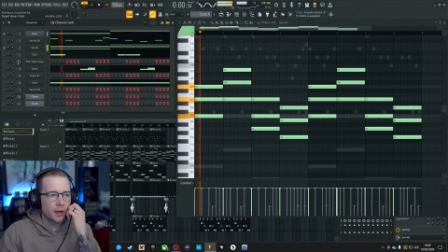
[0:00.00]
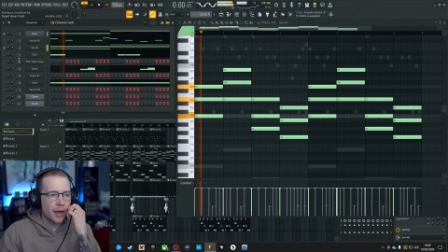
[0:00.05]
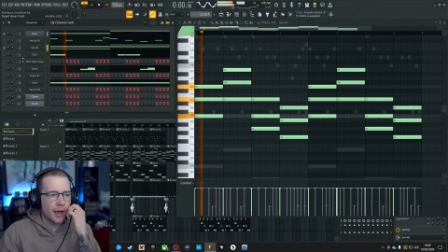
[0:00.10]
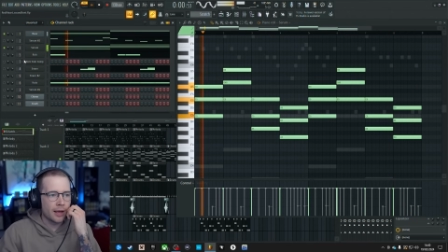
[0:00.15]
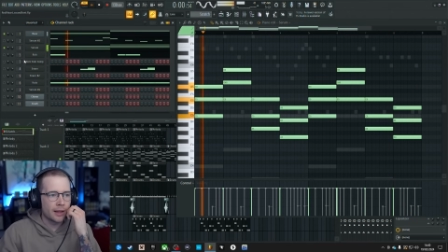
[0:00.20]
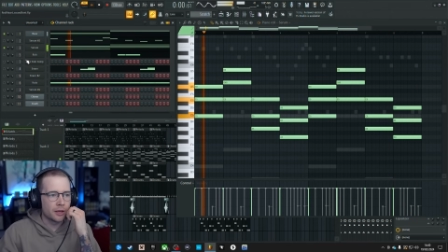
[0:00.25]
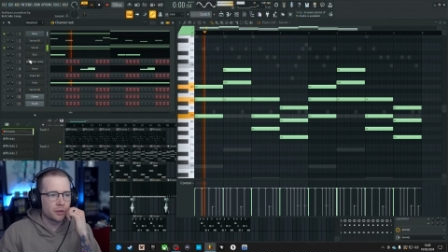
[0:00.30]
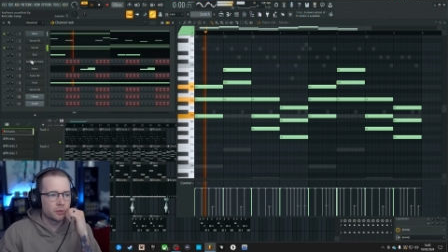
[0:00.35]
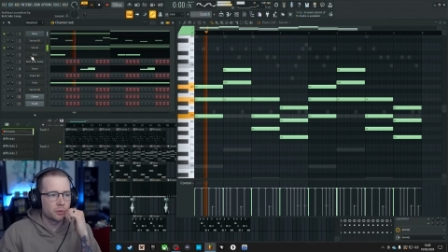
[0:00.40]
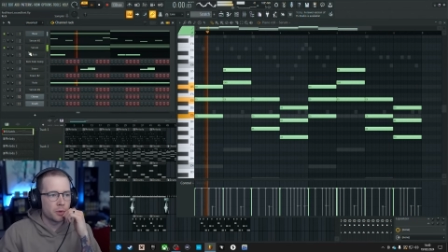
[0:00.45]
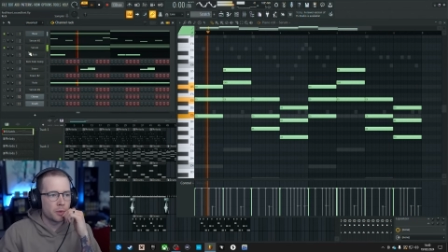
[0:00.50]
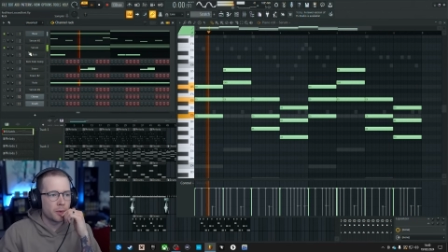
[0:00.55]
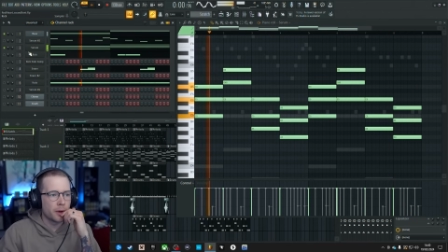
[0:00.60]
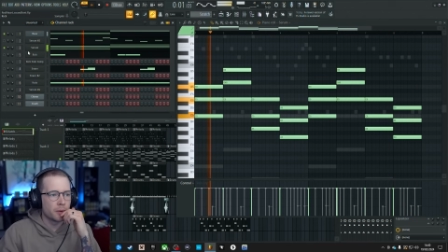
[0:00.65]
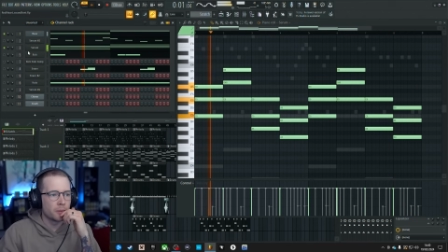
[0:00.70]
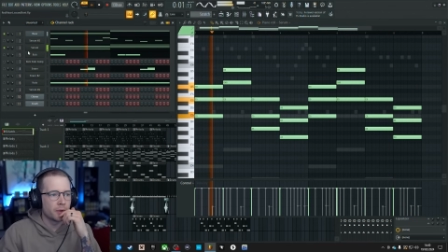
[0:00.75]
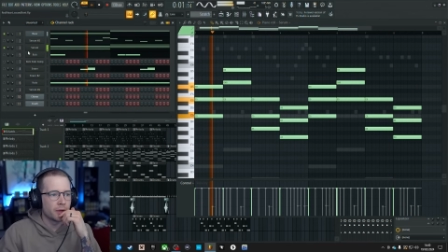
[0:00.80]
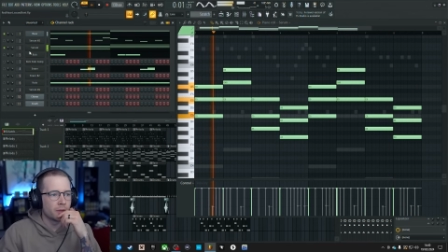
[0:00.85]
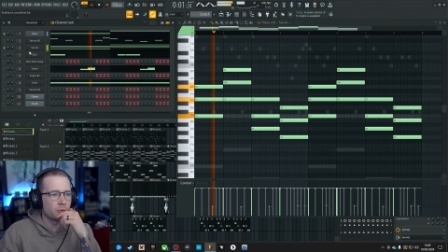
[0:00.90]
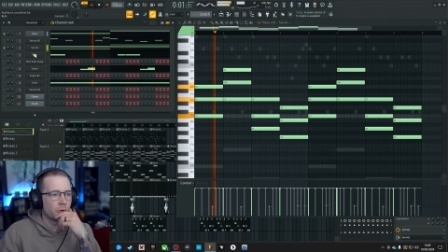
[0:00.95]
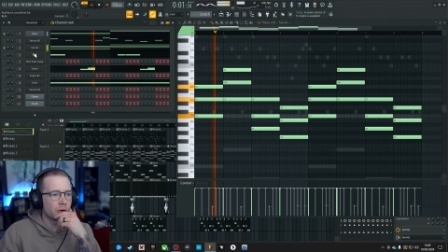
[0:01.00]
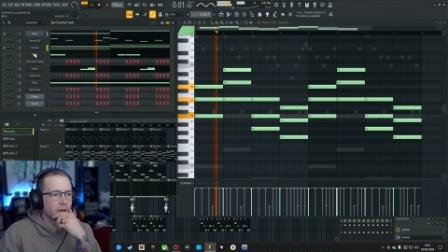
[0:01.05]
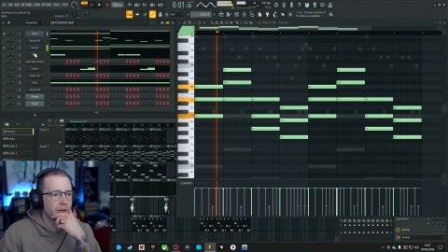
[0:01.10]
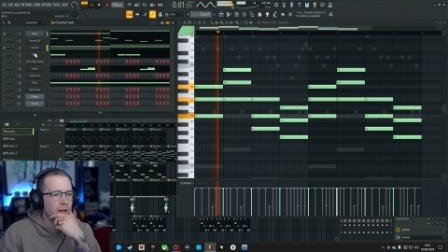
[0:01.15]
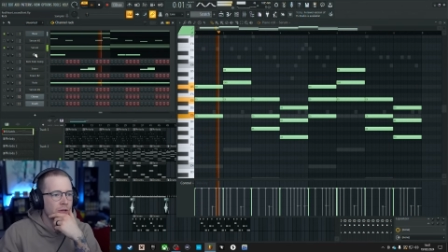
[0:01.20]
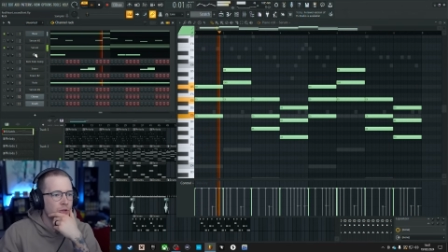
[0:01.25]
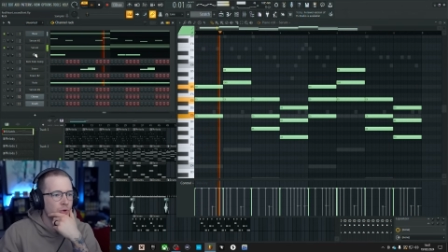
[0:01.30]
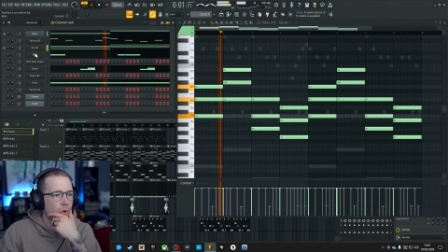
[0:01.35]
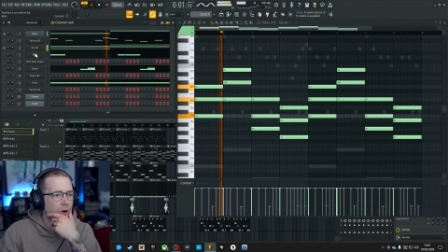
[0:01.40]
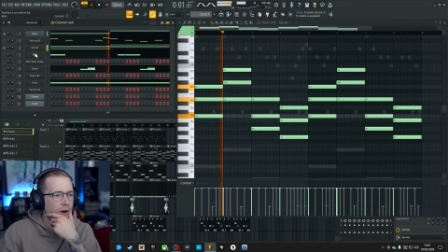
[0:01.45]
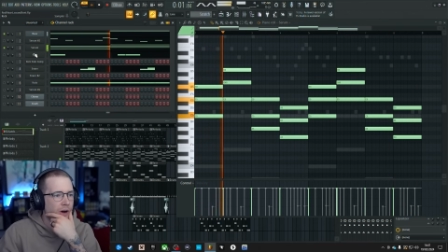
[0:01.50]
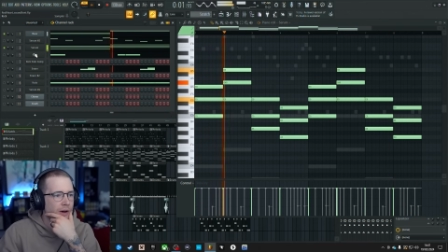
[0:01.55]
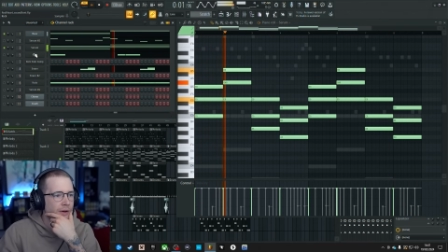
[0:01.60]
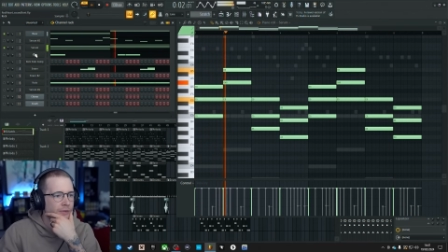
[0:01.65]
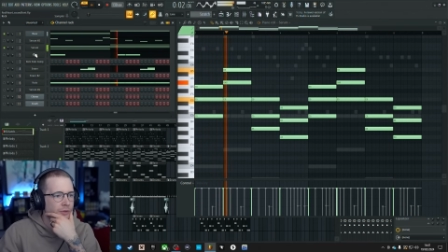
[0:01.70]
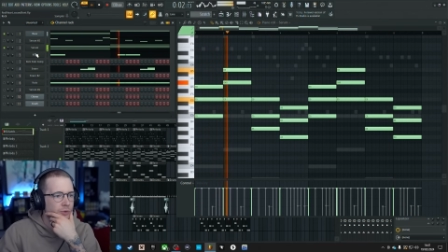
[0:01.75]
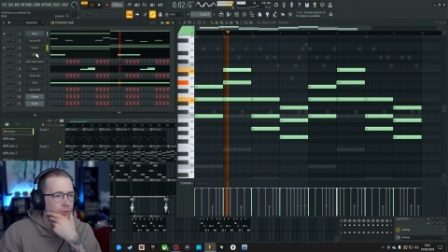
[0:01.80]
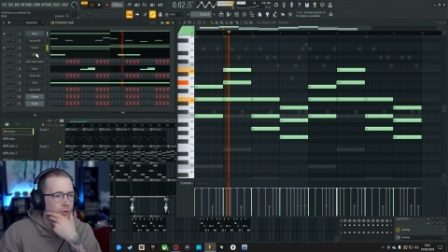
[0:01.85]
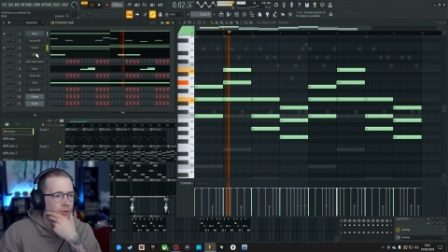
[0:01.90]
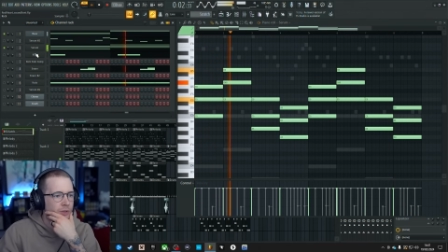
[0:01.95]
hey, that's what we went with. What did I do
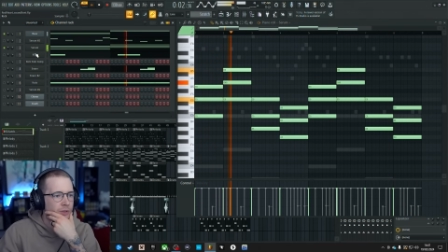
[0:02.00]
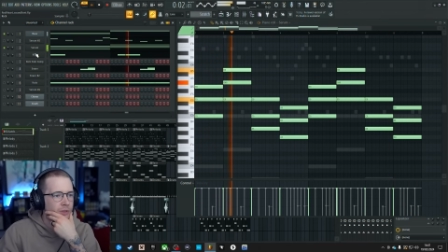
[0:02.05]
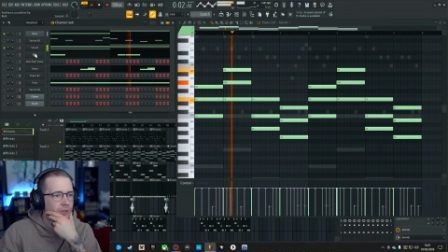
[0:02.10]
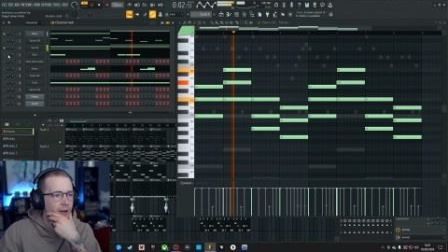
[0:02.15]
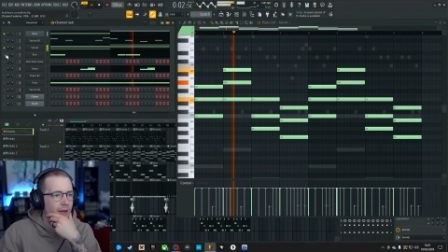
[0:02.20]
afterwards?